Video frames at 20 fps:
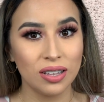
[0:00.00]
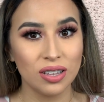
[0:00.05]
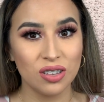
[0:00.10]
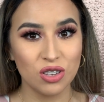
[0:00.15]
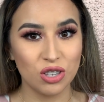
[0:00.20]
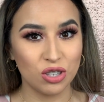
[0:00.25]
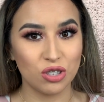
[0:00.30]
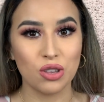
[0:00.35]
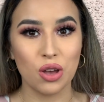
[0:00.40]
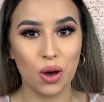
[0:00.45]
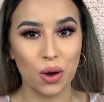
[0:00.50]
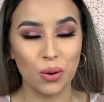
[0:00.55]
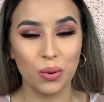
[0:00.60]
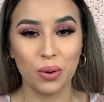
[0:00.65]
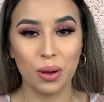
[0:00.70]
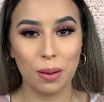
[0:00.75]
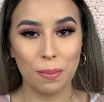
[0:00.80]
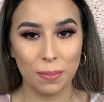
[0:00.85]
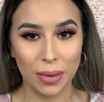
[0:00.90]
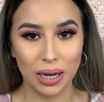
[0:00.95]

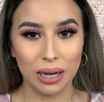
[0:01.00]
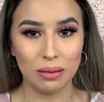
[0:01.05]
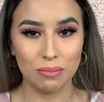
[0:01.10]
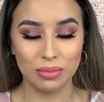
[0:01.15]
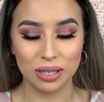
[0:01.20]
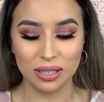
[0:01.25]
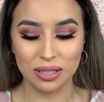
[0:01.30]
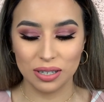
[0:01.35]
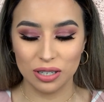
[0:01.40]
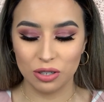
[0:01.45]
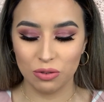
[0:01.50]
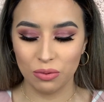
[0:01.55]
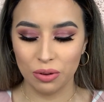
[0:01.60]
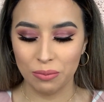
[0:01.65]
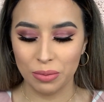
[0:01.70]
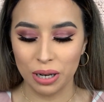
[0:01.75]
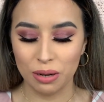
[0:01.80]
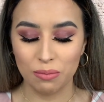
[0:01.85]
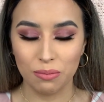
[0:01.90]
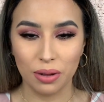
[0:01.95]
so many
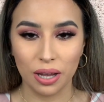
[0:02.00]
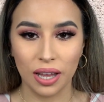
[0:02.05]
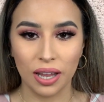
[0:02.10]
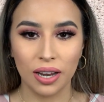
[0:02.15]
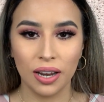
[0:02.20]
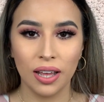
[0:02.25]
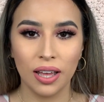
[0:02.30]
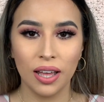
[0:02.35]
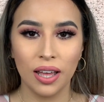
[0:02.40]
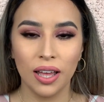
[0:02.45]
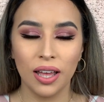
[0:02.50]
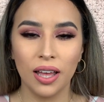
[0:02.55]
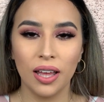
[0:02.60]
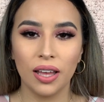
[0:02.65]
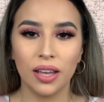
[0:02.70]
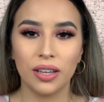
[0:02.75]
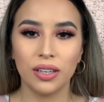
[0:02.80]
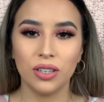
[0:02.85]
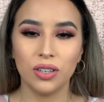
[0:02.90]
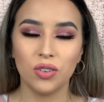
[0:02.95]
businesswomen but
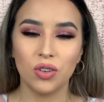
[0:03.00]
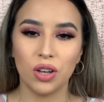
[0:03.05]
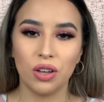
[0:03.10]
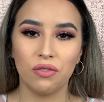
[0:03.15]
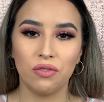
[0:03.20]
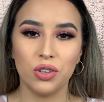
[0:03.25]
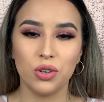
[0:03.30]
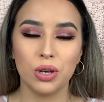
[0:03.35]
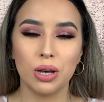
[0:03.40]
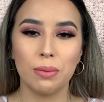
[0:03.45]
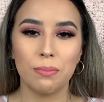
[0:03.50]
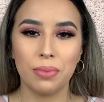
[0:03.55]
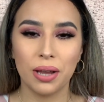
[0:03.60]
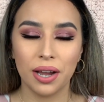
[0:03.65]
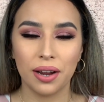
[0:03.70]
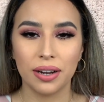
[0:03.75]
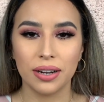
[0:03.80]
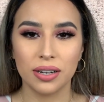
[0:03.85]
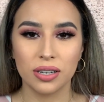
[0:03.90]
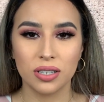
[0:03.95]
you know, if you
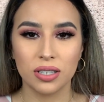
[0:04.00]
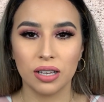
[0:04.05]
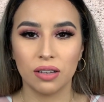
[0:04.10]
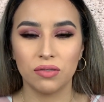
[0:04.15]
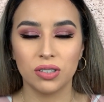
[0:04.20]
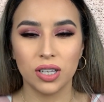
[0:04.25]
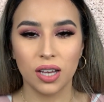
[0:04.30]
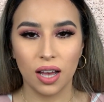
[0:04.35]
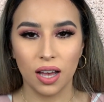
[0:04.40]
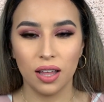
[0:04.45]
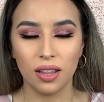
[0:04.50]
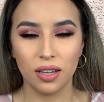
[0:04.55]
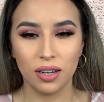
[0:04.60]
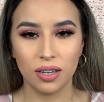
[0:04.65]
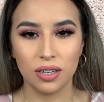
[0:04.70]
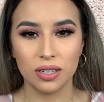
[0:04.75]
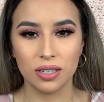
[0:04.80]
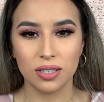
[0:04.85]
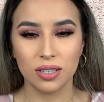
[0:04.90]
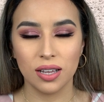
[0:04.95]
compare yourself to
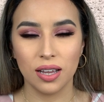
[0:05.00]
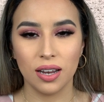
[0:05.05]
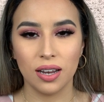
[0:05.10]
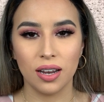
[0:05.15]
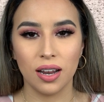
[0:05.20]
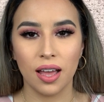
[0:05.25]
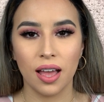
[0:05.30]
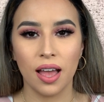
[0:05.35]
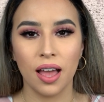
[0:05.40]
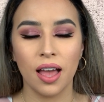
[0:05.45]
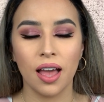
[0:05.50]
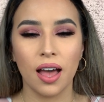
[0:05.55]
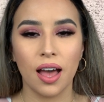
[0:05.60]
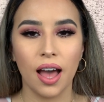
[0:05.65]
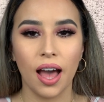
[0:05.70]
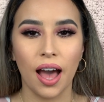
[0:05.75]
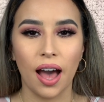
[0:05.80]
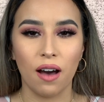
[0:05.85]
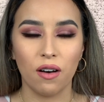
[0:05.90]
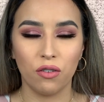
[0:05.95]
others and
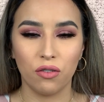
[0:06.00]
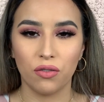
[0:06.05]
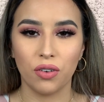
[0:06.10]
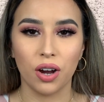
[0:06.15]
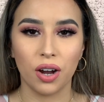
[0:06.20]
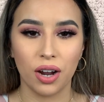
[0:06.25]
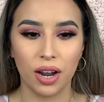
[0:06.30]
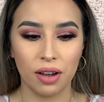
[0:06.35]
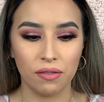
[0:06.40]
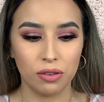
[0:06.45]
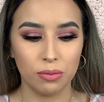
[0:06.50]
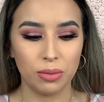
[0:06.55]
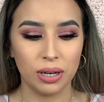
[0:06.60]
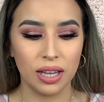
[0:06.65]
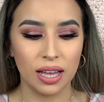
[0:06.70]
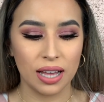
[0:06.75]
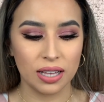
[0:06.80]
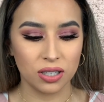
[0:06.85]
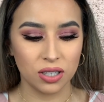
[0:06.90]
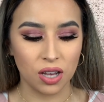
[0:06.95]
how far
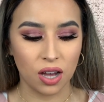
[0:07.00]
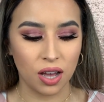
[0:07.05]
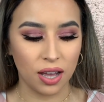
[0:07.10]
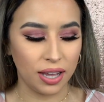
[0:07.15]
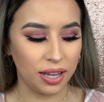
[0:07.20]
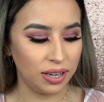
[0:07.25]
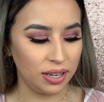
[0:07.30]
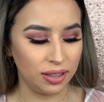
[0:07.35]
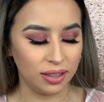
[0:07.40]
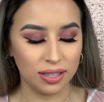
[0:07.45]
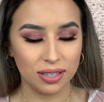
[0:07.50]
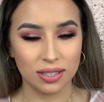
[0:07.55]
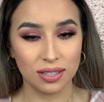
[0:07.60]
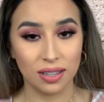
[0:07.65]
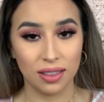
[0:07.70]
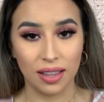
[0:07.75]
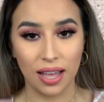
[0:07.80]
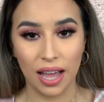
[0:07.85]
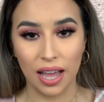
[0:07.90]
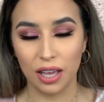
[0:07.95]
everybody has gotten and this
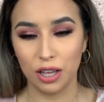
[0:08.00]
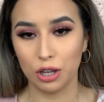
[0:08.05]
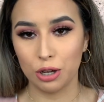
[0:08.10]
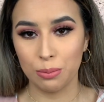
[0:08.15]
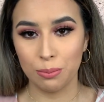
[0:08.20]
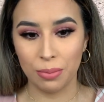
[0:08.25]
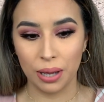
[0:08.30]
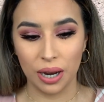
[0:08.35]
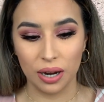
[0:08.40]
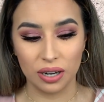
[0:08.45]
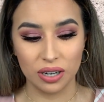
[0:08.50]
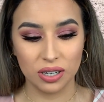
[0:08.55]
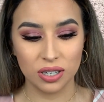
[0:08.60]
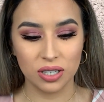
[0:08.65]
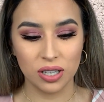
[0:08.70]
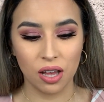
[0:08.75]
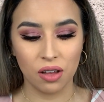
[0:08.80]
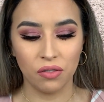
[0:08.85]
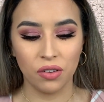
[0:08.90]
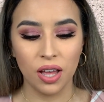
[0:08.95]
and that and compare
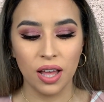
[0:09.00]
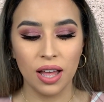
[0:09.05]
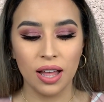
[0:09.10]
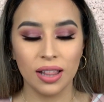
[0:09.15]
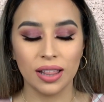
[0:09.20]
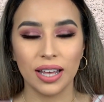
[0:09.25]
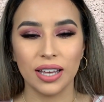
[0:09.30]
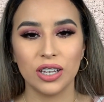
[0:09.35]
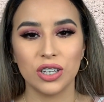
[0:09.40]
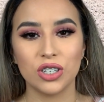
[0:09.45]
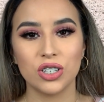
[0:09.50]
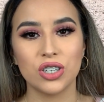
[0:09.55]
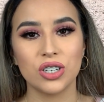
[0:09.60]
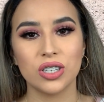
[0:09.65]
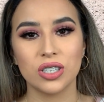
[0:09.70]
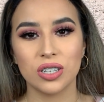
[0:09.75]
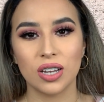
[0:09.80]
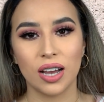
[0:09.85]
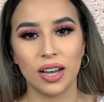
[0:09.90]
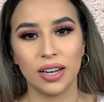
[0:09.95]
yourself like you're
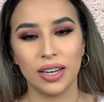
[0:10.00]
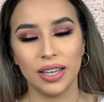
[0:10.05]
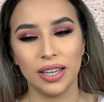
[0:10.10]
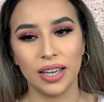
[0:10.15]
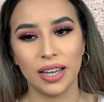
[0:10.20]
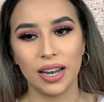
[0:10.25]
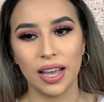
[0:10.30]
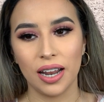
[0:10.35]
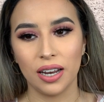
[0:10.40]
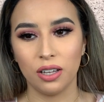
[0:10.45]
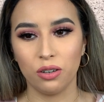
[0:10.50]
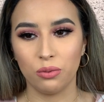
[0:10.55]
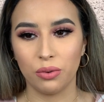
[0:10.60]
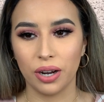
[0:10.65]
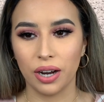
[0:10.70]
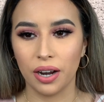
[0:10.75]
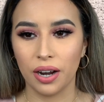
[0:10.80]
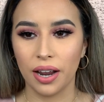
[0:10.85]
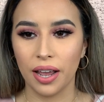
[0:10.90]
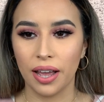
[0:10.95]
just not gonna get
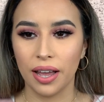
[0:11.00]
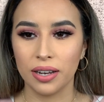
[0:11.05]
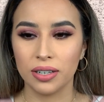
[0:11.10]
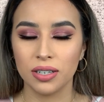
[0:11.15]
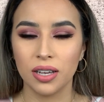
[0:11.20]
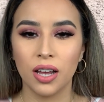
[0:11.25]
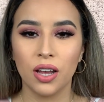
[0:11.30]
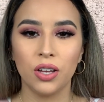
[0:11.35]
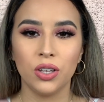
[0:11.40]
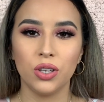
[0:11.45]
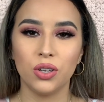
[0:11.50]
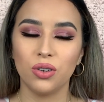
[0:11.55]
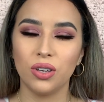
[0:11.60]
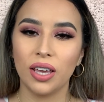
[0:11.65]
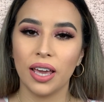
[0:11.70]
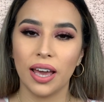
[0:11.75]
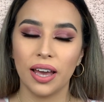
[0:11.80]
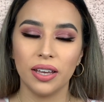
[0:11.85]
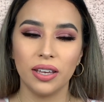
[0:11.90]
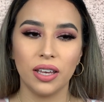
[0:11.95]
anywhere and you
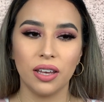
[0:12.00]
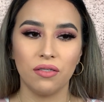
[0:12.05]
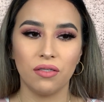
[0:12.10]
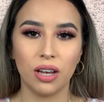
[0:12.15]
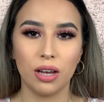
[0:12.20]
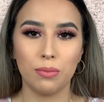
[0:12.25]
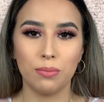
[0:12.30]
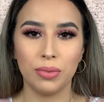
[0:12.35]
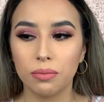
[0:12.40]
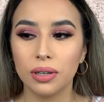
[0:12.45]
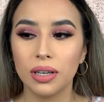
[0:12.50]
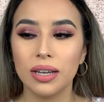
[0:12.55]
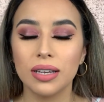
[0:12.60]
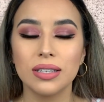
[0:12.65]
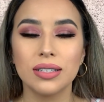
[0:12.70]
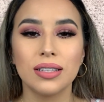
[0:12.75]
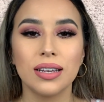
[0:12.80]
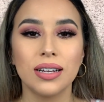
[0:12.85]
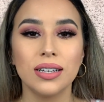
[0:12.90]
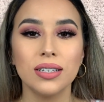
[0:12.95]
can't give up
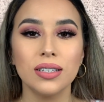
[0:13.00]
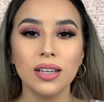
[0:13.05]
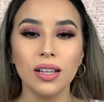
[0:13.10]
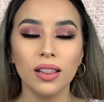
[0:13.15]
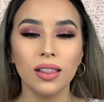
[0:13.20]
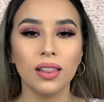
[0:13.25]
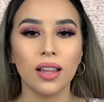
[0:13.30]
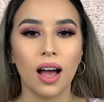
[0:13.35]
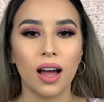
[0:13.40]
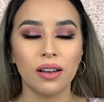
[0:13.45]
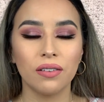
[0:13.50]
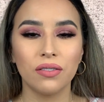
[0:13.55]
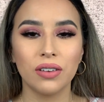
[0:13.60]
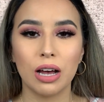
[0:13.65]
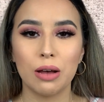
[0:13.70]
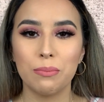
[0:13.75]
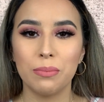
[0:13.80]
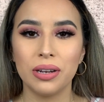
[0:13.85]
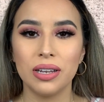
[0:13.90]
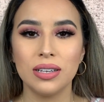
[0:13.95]
because there's a lot of
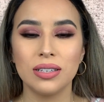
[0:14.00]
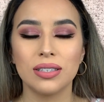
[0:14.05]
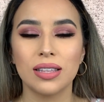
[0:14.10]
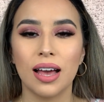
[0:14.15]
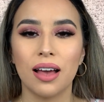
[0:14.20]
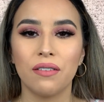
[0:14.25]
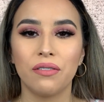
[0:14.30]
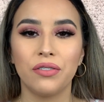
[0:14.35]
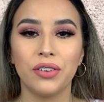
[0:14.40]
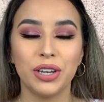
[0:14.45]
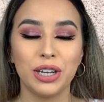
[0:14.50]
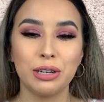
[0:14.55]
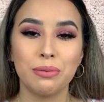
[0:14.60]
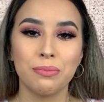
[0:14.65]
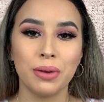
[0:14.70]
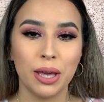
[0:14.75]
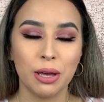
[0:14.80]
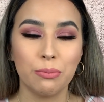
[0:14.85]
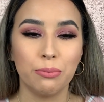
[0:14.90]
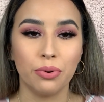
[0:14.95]
companies that freaking
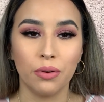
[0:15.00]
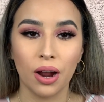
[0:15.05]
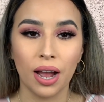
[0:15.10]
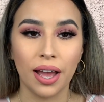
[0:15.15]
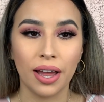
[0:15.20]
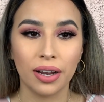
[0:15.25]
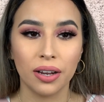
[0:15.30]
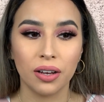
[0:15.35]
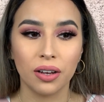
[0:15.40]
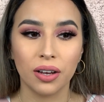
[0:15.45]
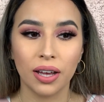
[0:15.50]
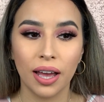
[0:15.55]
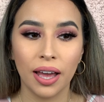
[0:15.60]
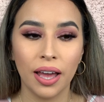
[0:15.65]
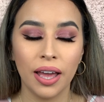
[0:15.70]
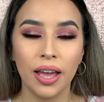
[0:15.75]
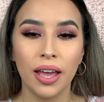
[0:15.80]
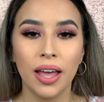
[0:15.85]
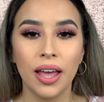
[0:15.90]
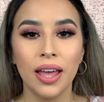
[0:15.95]
make bread
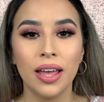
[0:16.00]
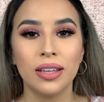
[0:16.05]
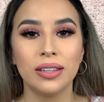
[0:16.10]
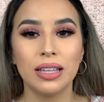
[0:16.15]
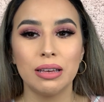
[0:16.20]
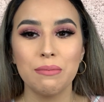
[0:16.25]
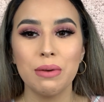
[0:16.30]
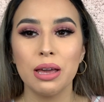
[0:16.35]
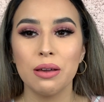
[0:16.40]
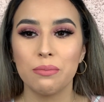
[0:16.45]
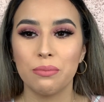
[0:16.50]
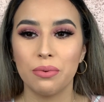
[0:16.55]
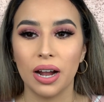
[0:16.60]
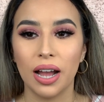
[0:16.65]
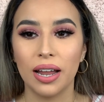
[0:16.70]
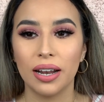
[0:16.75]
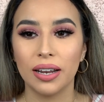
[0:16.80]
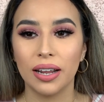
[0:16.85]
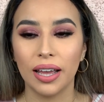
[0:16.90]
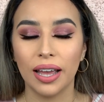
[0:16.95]
okay they make
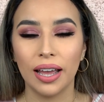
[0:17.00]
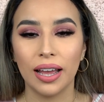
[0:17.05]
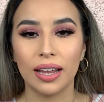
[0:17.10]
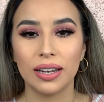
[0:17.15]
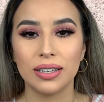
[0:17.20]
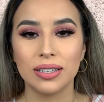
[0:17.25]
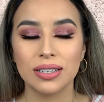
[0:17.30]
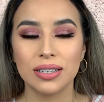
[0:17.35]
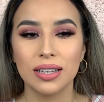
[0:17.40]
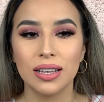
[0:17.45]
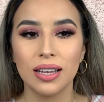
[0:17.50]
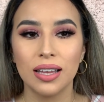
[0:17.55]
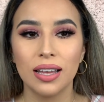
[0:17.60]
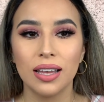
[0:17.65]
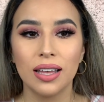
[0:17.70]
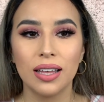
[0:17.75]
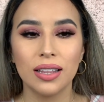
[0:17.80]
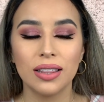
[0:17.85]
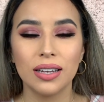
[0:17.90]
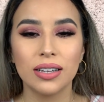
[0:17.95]
bread and
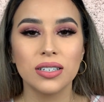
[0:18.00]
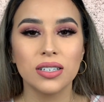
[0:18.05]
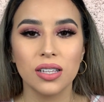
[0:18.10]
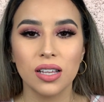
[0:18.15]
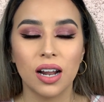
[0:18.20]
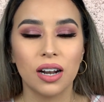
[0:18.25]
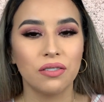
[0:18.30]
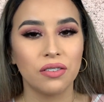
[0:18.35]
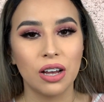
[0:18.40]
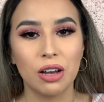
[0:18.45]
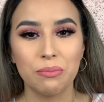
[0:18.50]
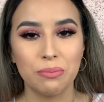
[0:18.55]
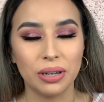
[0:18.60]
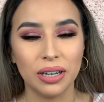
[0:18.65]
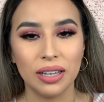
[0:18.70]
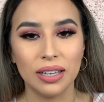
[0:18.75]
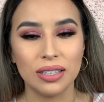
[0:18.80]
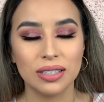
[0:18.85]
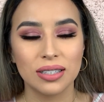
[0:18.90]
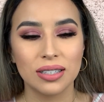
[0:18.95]
there's a lot of
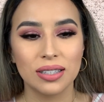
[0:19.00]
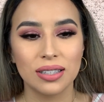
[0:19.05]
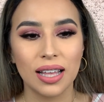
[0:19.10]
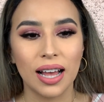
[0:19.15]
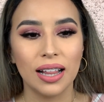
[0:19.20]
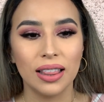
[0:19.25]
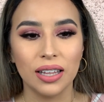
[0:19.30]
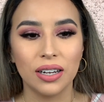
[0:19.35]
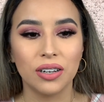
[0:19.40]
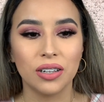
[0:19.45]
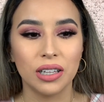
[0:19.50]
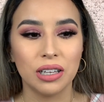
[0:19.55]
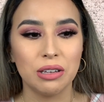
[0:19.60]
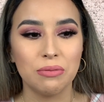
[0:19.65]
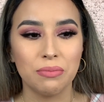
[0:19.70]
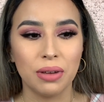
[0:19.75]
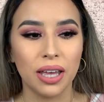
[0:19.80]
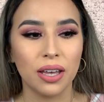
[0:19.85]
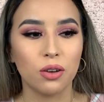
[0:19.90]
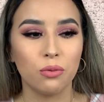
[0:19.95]
companies that
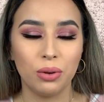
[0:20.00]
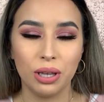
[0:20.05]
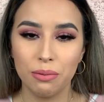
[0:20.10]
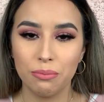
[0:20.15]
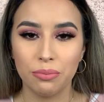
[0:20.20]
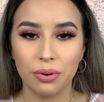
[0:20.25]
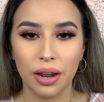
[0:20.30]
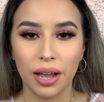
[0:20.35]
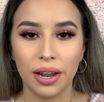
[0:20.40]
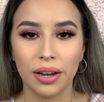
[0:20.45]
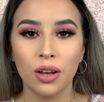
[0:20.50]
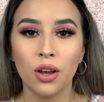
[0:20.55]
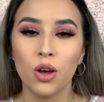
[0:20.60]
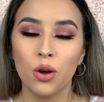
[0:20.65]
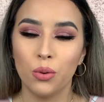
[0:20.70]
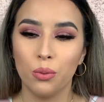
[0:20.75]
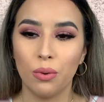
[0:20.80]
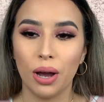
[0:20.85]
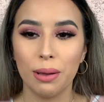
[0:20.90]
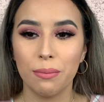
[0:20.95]
literally make wheat bread
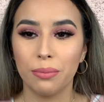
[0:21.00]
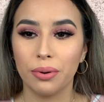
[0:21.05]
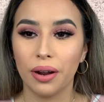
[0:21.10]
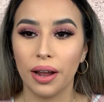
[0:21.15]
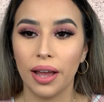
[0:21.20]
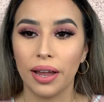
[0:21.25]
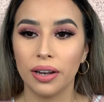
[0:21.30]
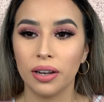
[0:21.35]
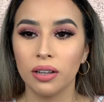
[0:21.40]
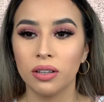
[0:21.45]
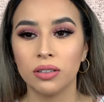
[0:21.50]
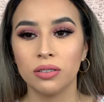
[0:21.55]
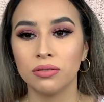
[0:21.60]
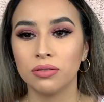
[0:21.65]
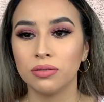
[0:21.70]
white bread